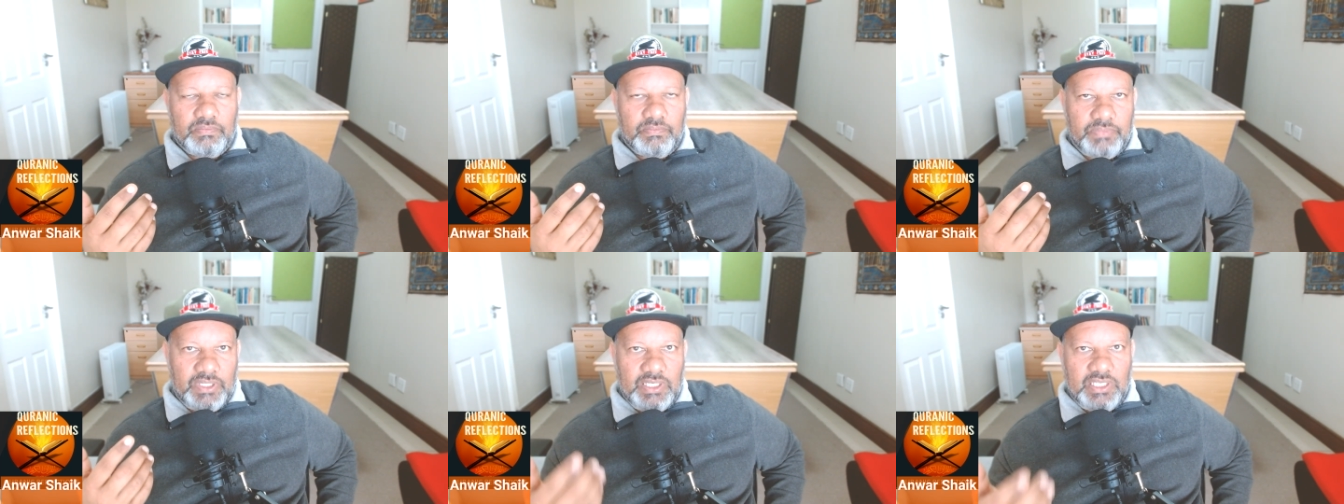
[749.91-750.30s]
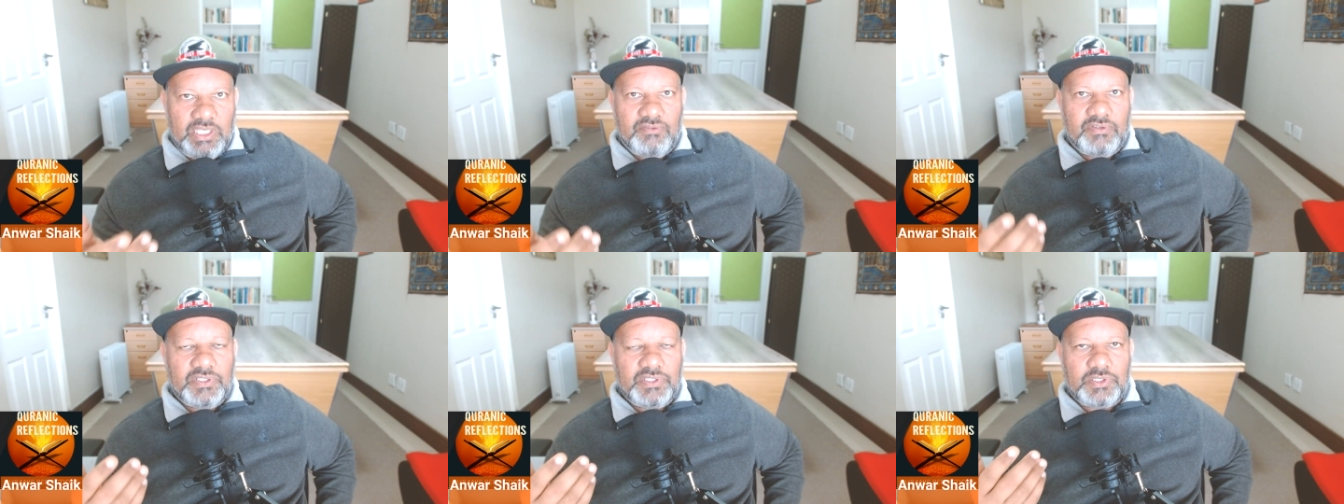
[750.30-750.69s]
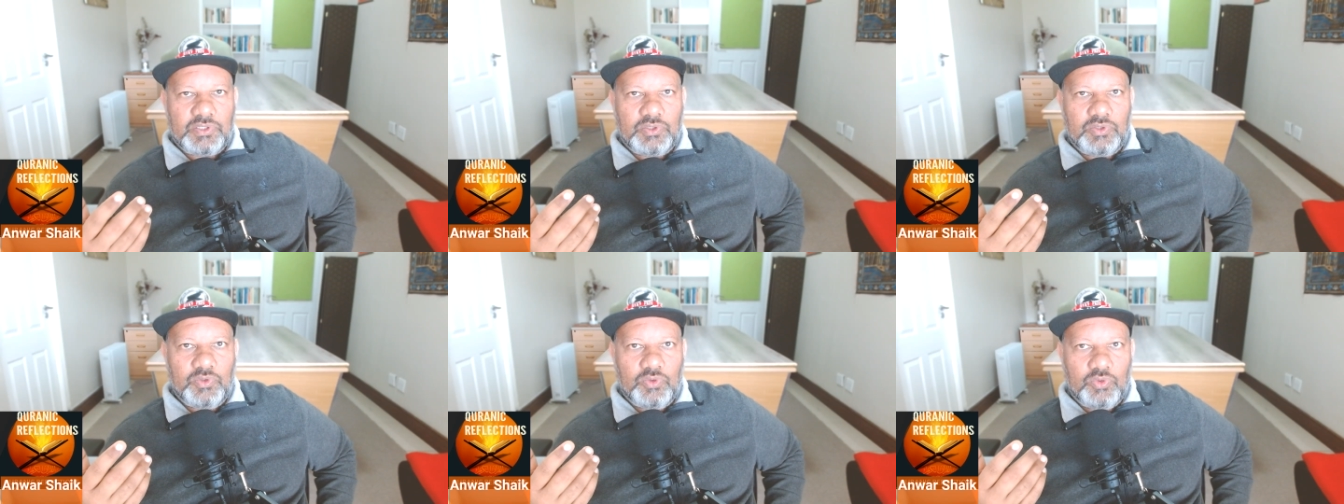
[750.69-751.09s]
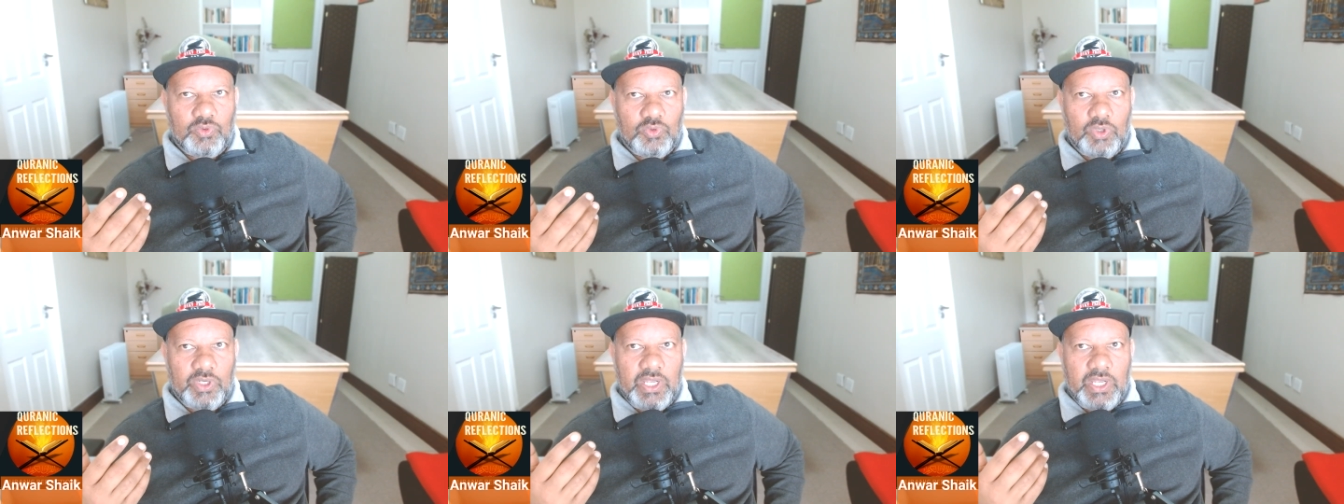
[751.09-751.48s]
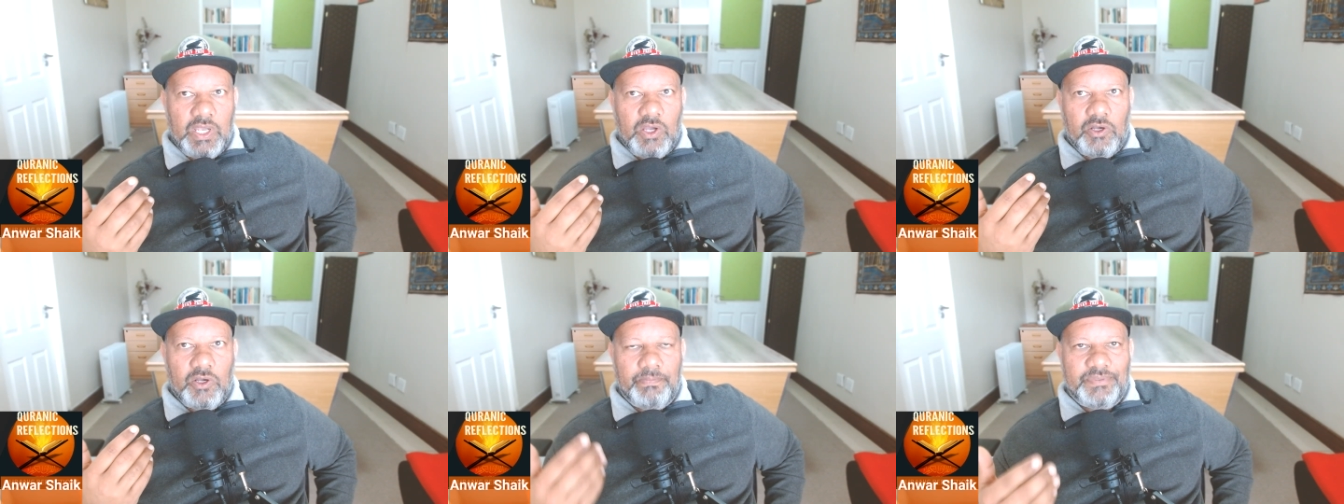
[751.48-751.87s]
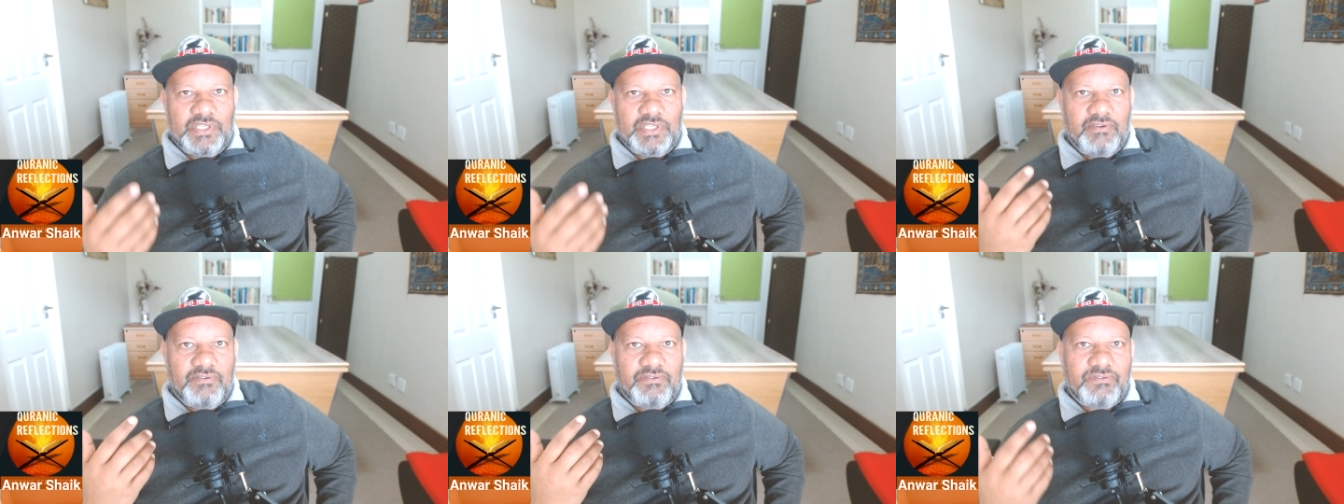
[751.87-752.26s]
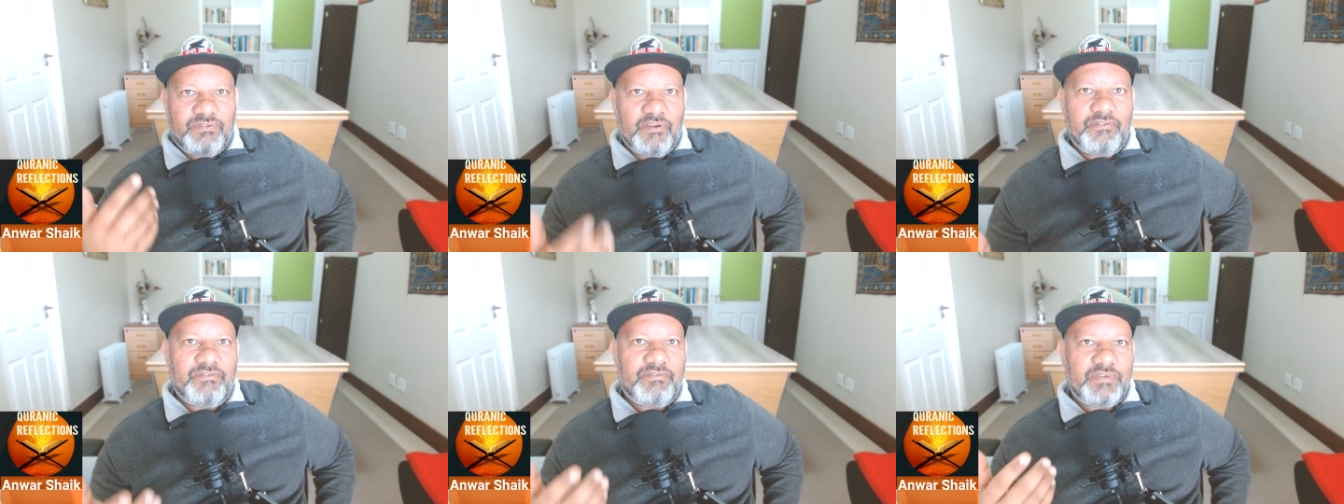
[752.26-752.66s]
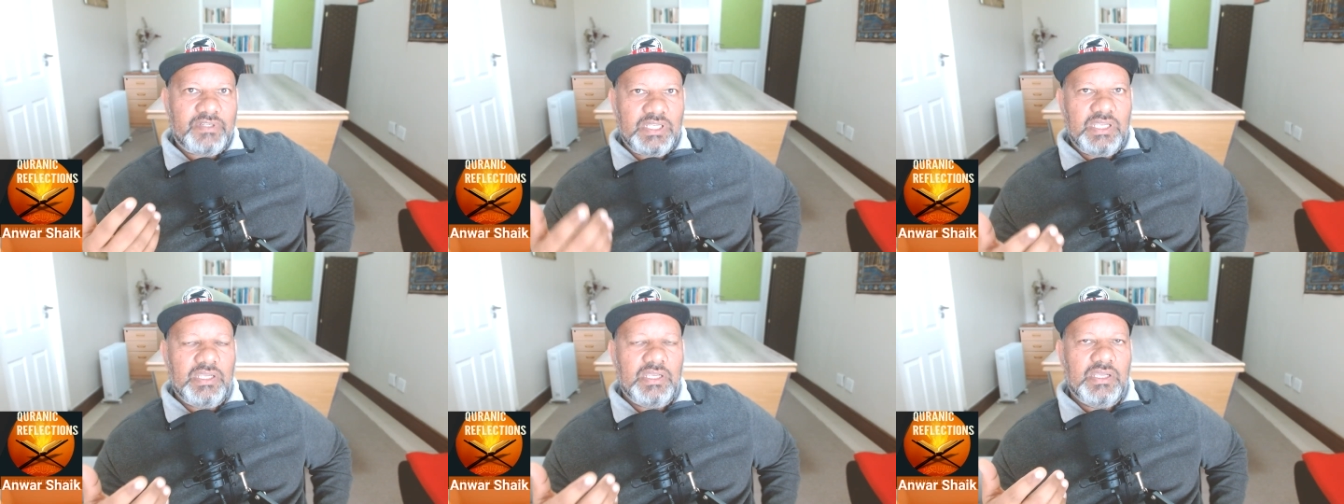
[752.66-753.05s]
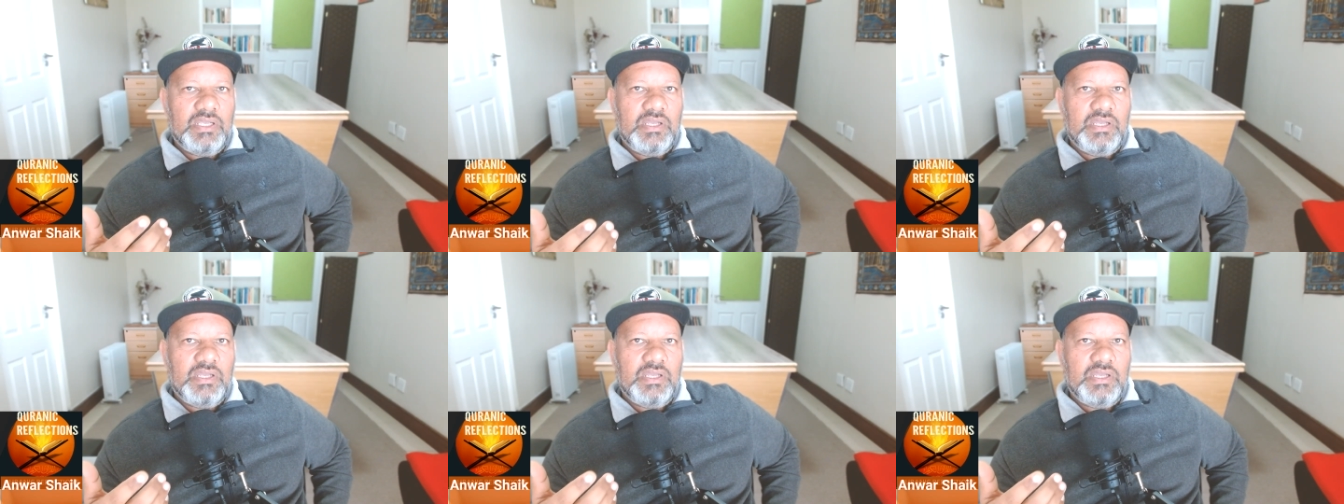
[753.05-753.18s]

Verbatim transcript: believers to observe 50